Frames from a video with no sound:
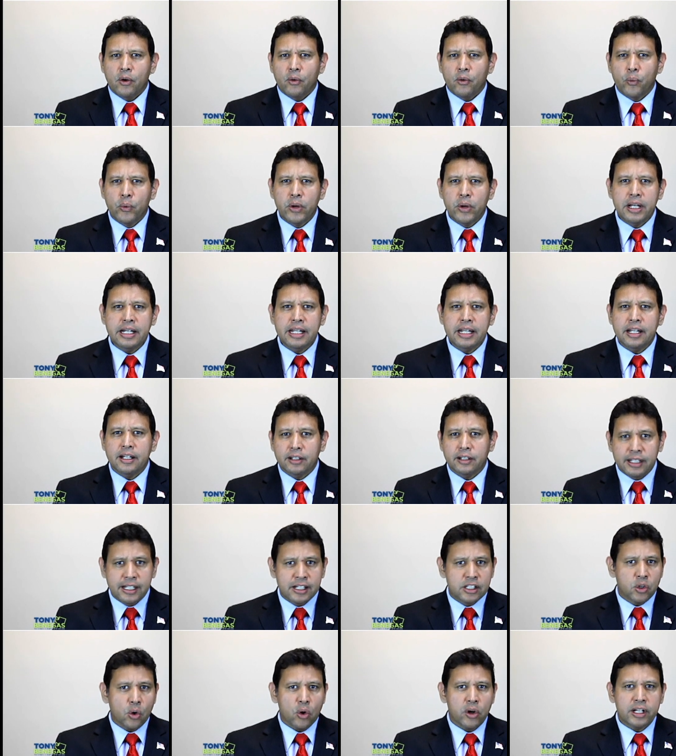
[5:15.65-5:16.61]
We need
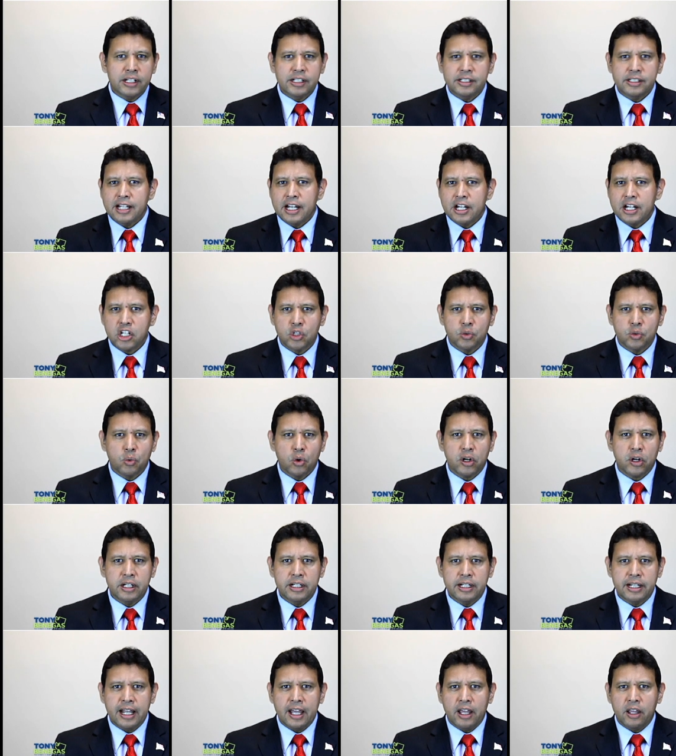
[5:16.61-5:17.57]
these organizations
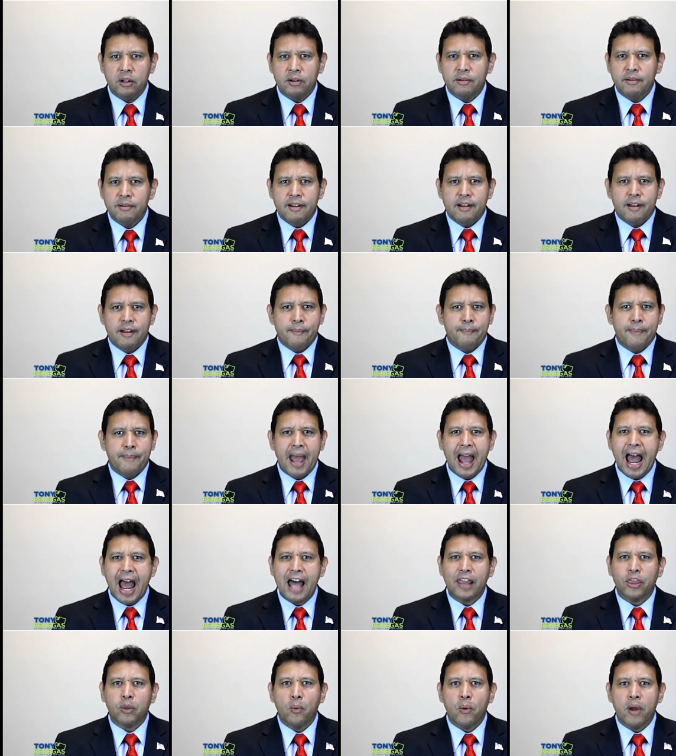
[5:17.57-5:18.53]
working together,
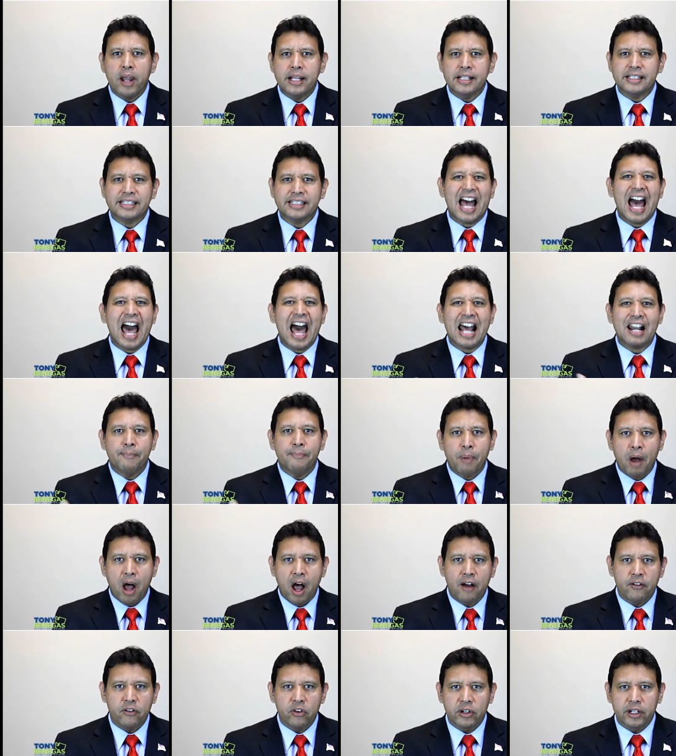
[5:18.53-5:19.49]
pathways out of
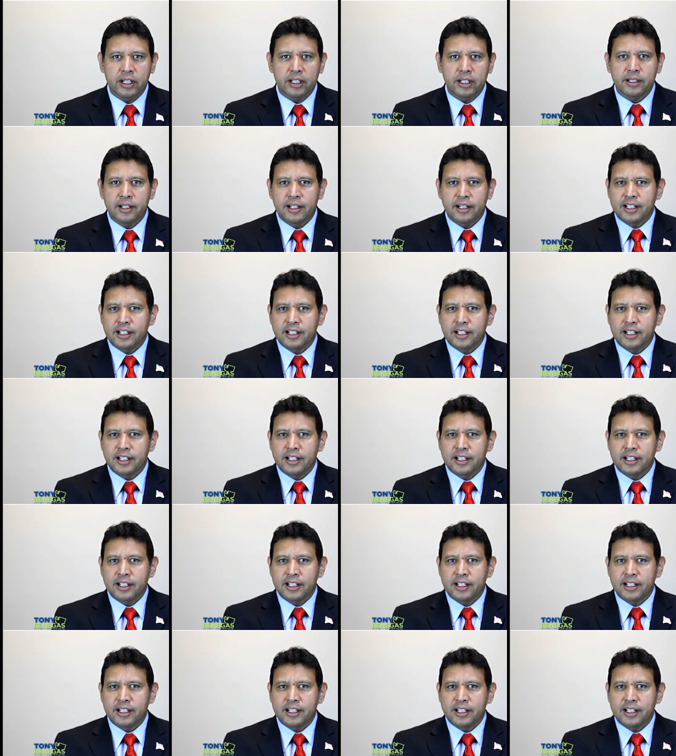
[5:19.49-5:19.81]
poverty.